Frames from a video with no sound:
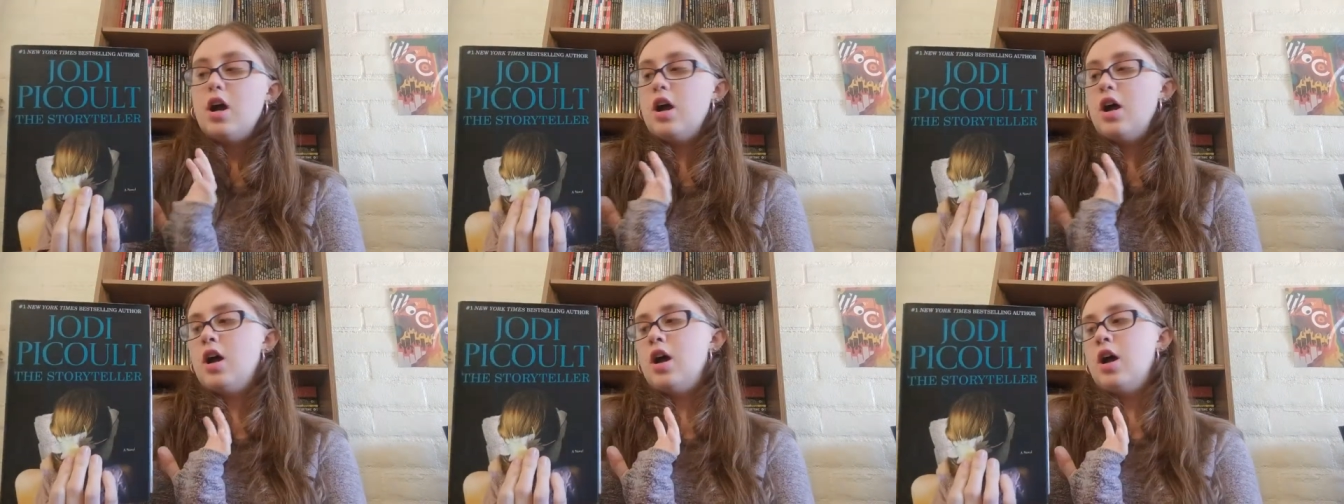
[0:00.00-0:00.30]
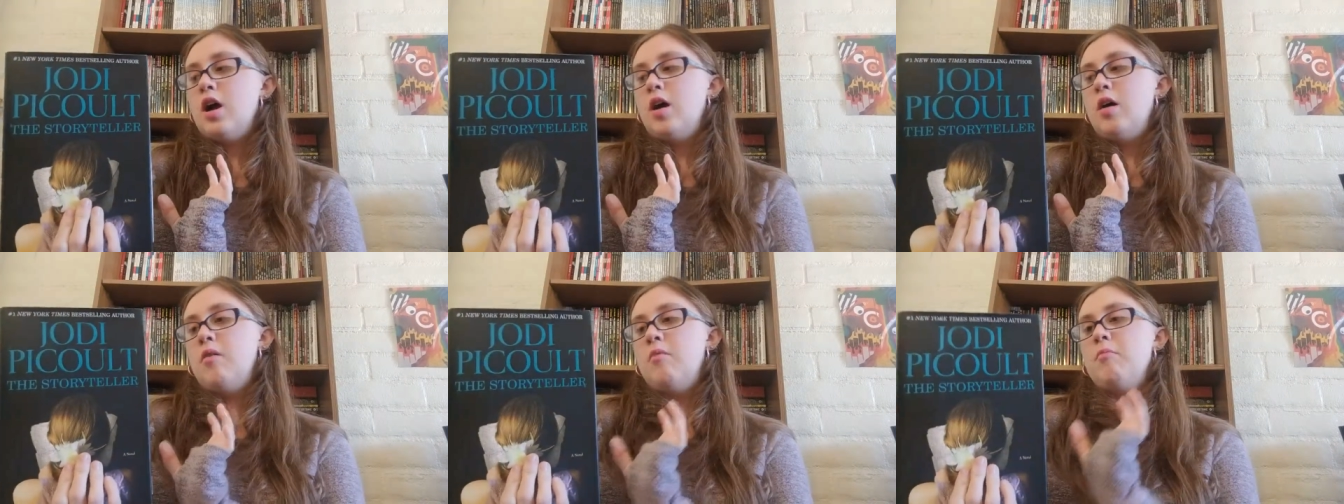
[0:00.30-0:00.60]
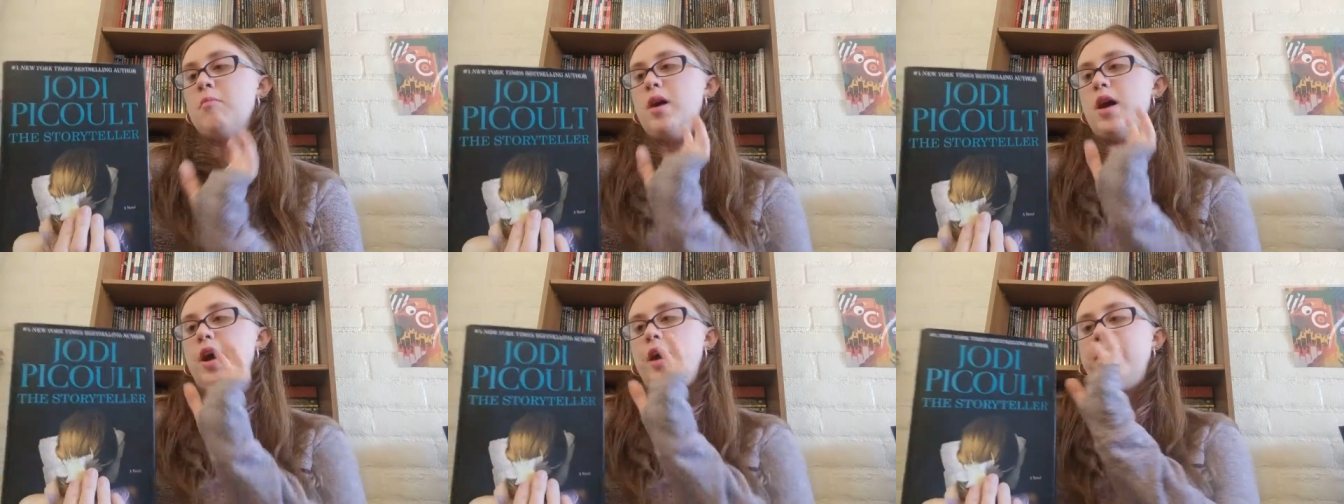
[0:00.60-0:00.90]

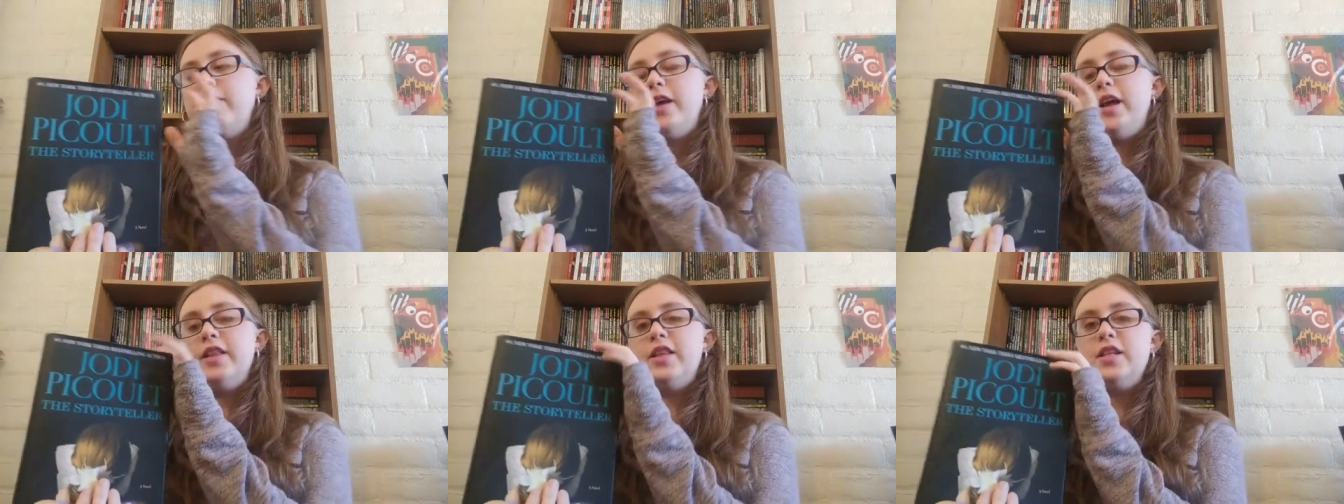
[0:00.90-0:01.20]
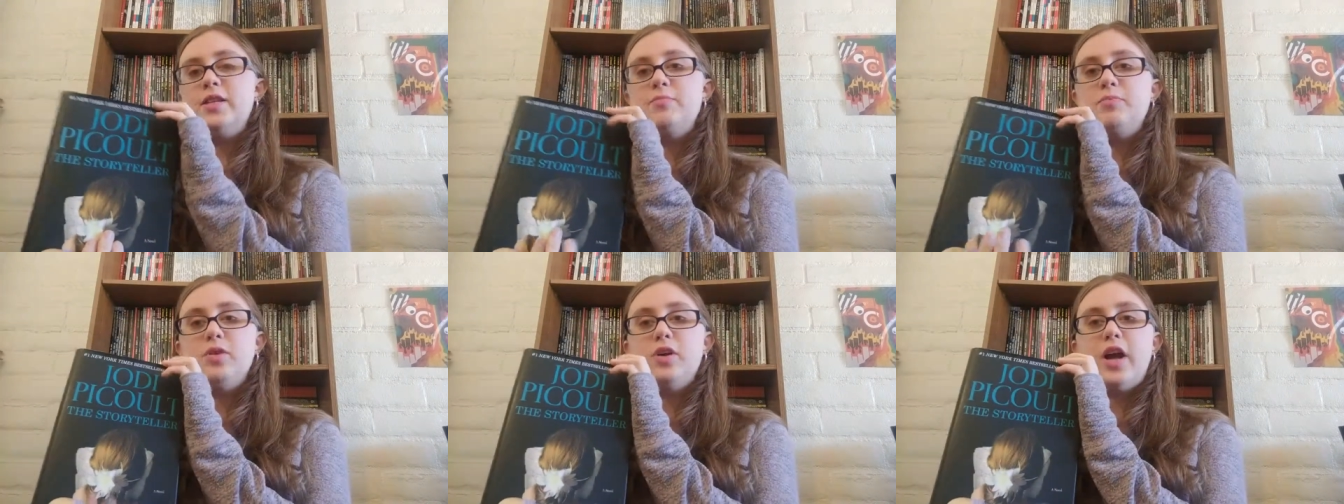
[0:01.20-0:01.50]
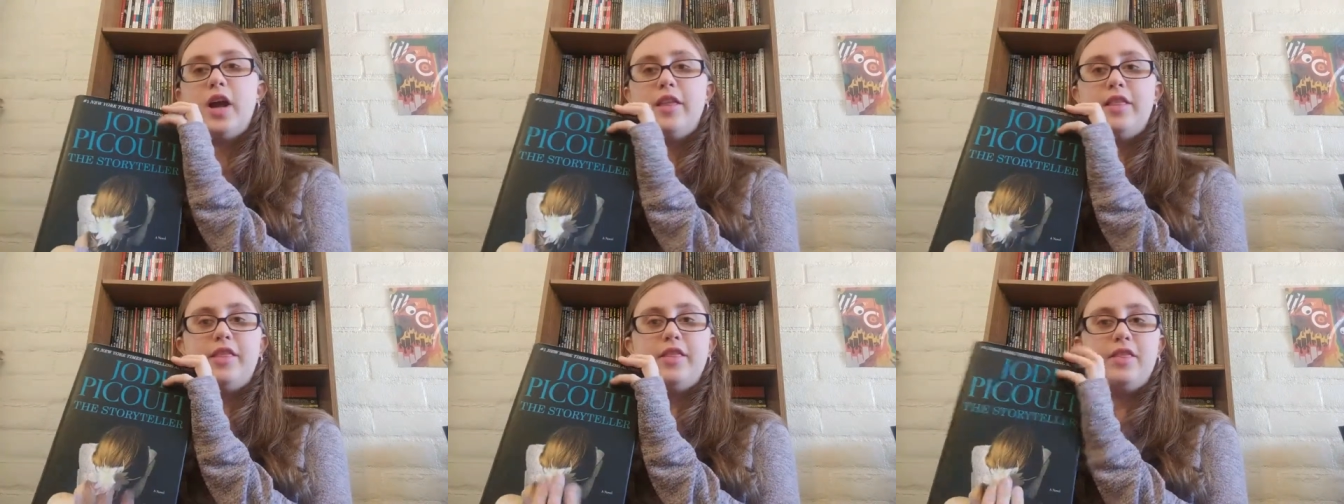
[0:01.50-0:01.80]
Um, I've had this book,
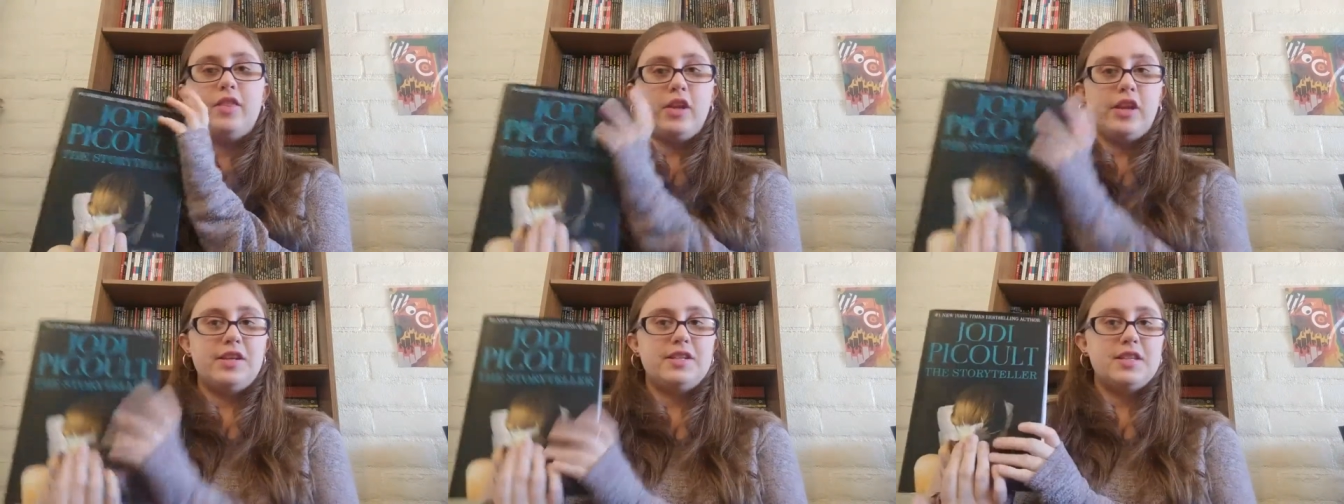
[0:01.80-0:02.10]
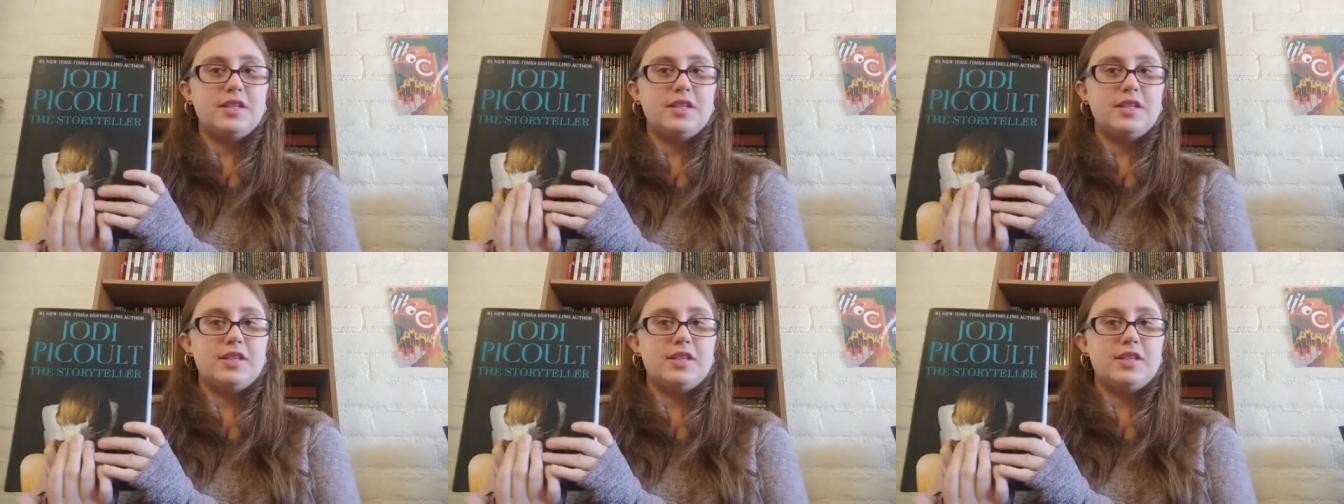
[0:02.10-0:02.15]
I think,